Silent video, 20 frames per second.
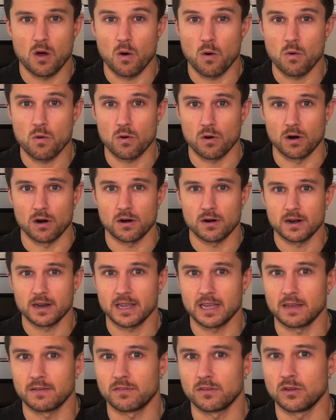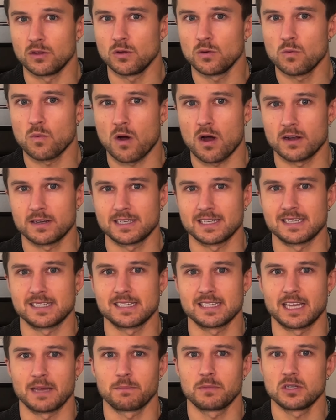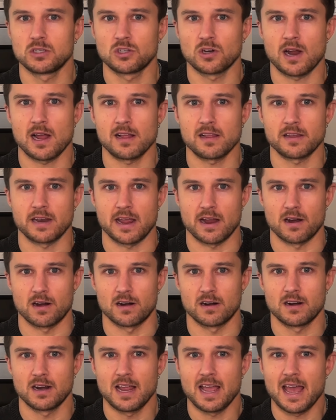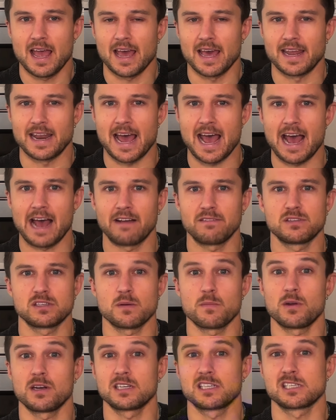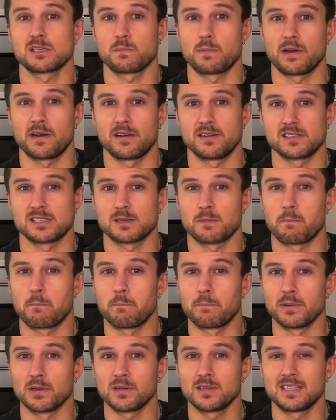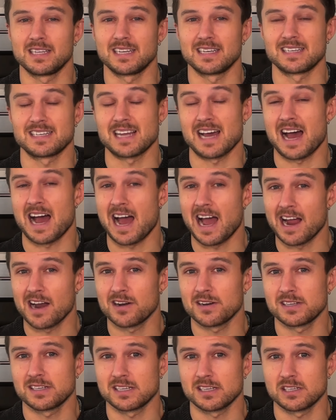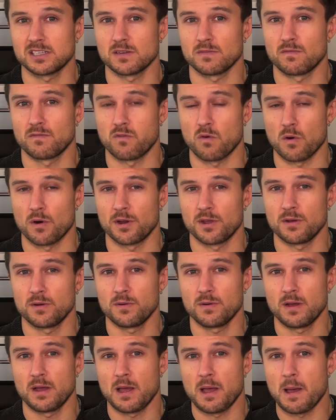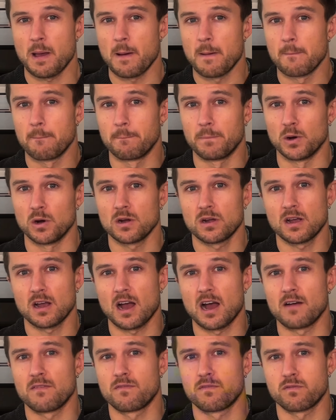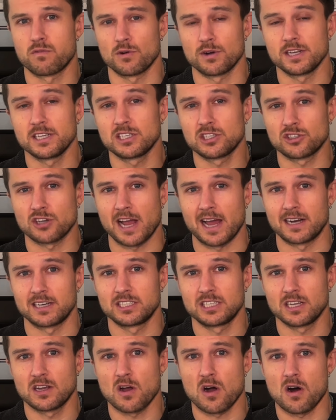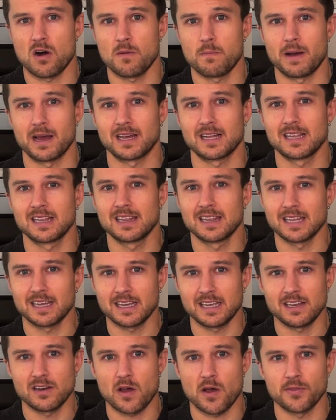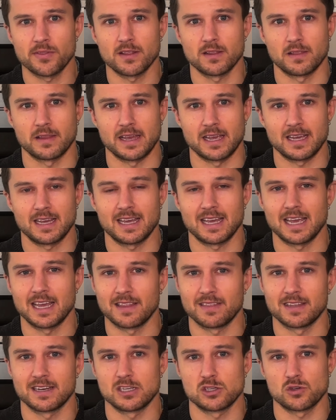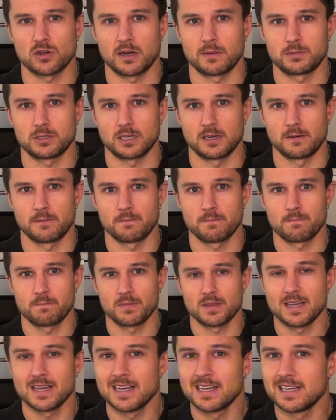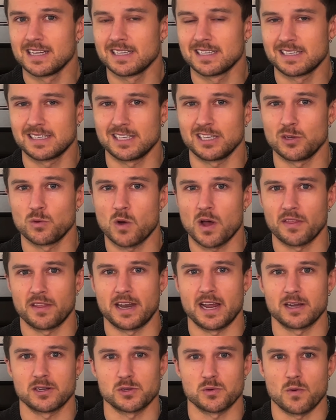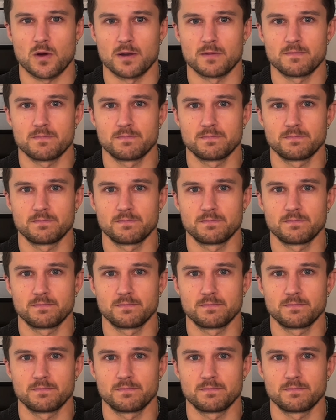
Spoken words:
Or if you want to skip the trial and error and have someone experienced build the entire system for you, book a free strategy call by clicking on the link in the description. See you on the next one.